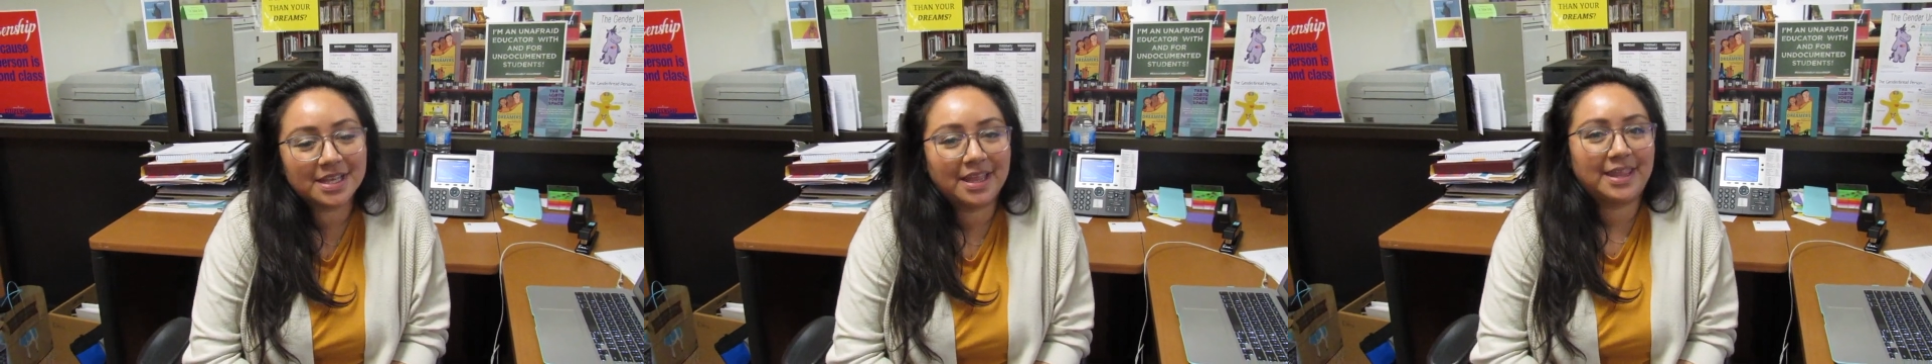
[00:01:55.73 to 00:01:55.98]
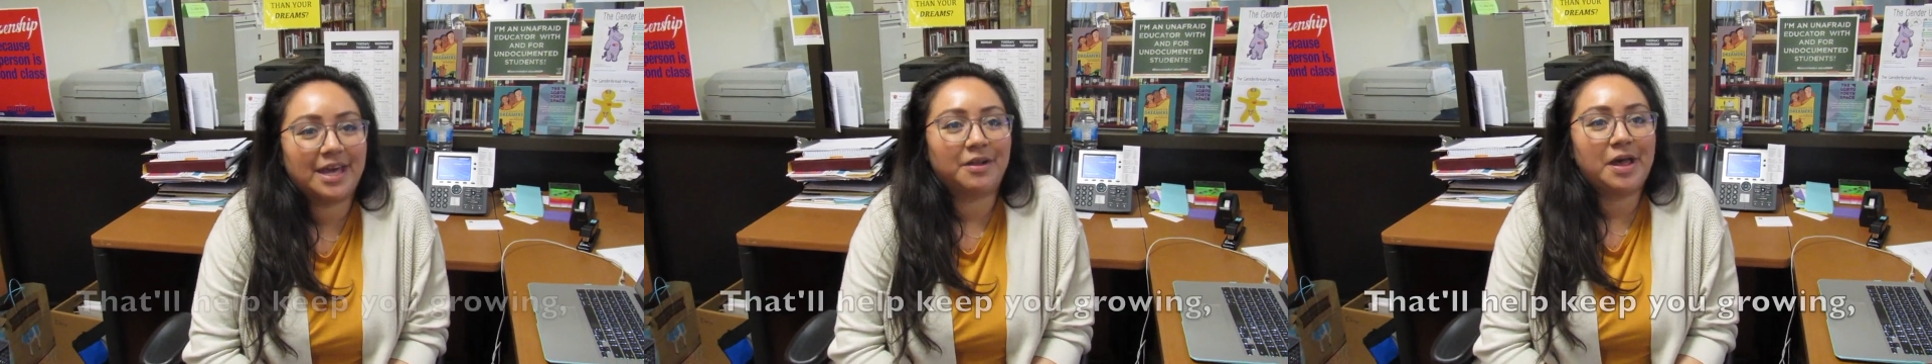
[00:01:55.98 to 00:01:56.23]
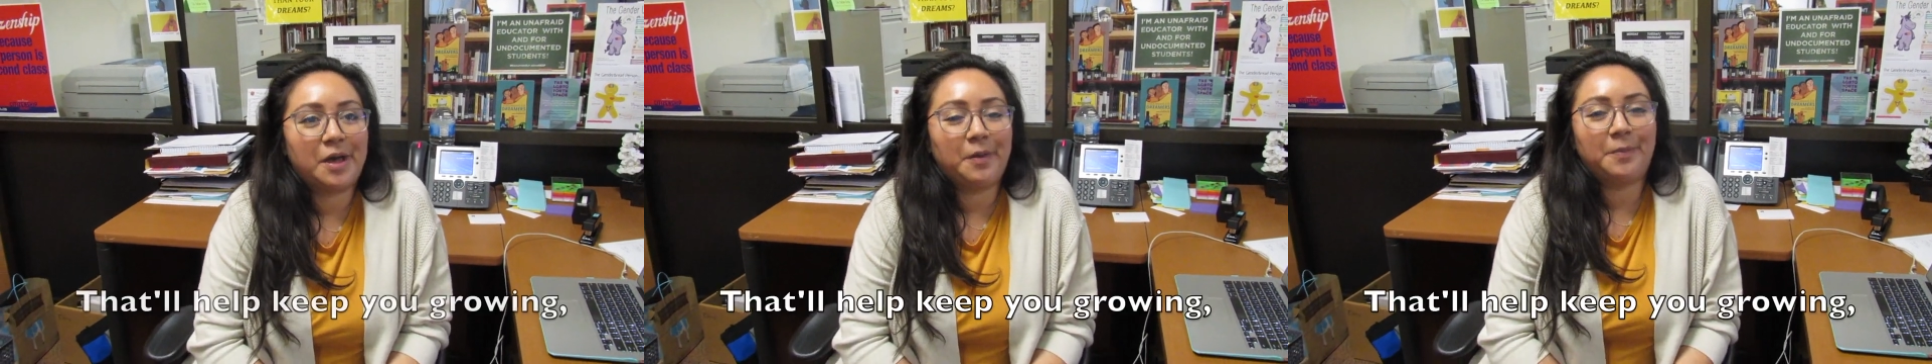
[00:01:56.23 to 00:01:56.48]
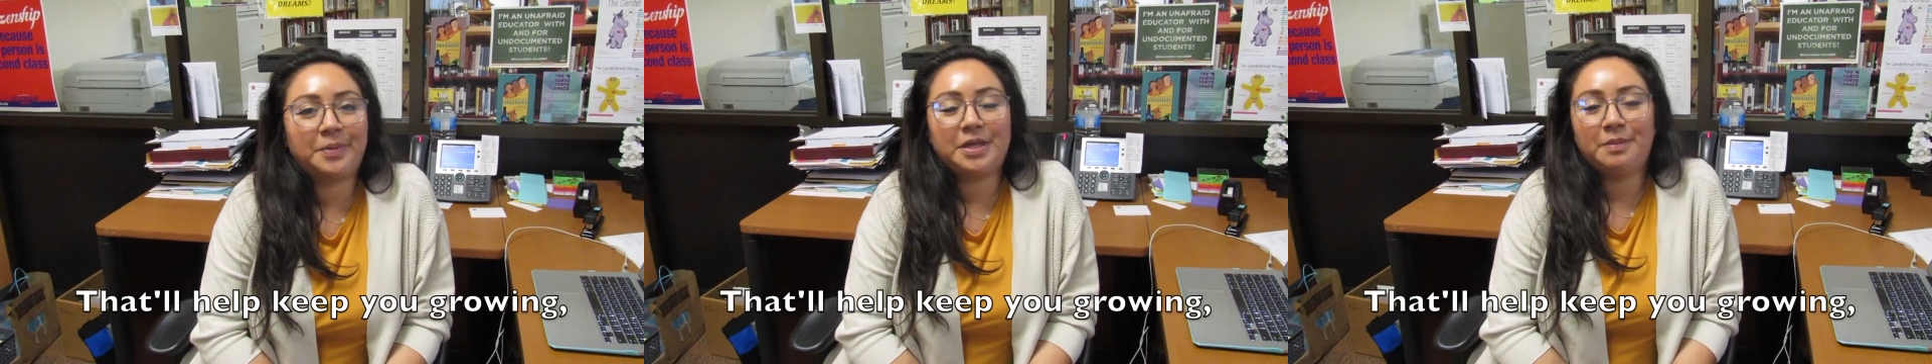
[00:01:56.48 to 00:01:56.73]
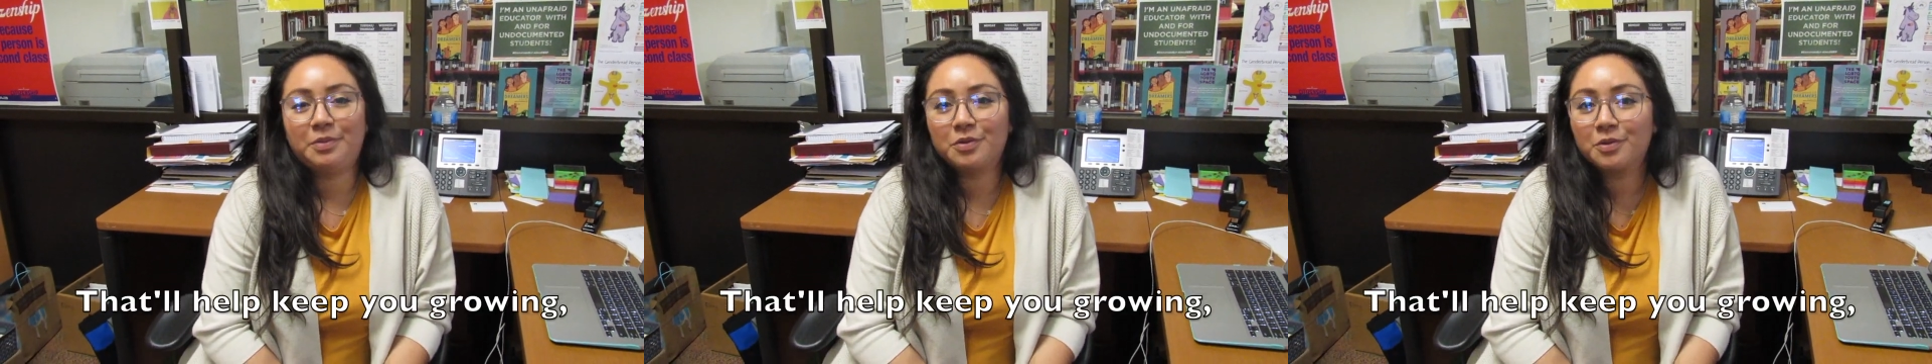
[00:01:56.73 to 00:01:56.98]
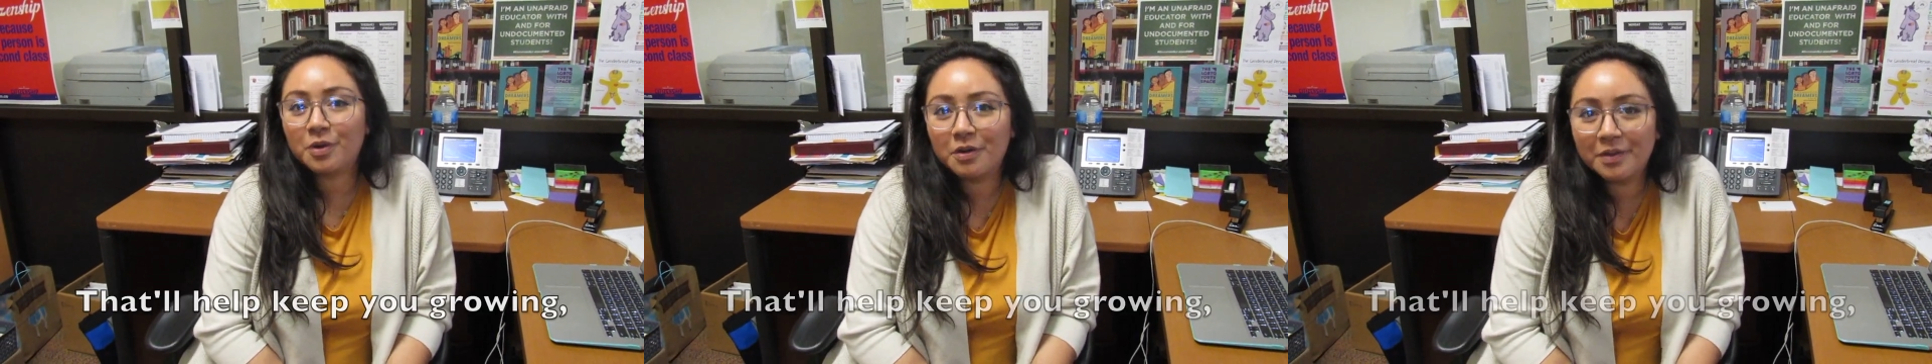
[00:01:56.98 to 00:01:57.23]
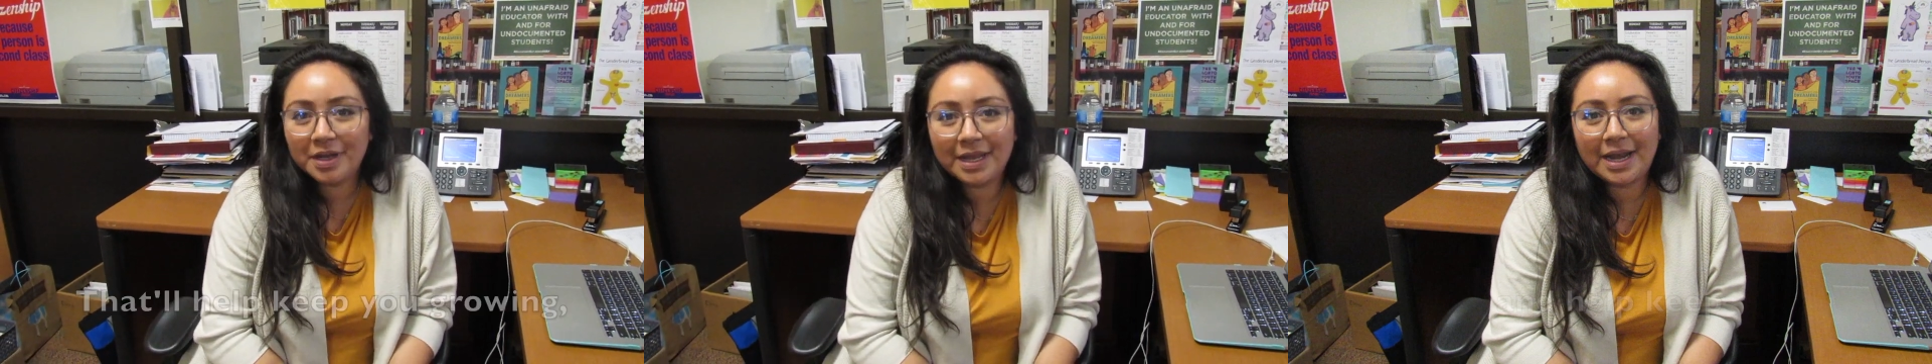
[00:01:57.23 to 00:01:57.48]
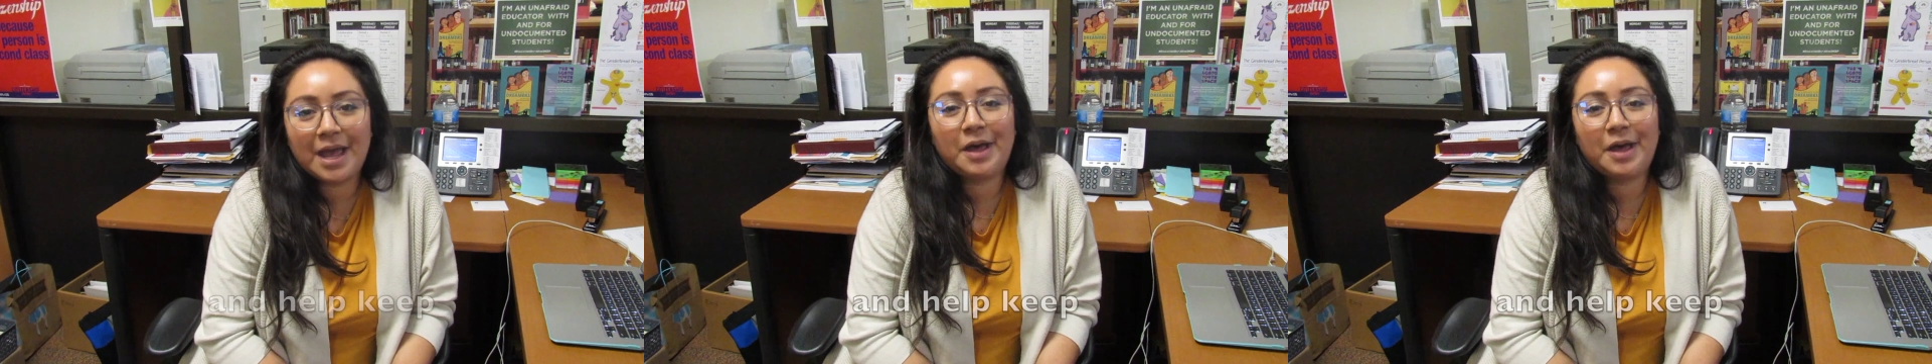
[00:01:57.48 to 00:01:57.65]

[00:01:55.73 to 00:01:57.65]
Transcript: That'll help keep you growing and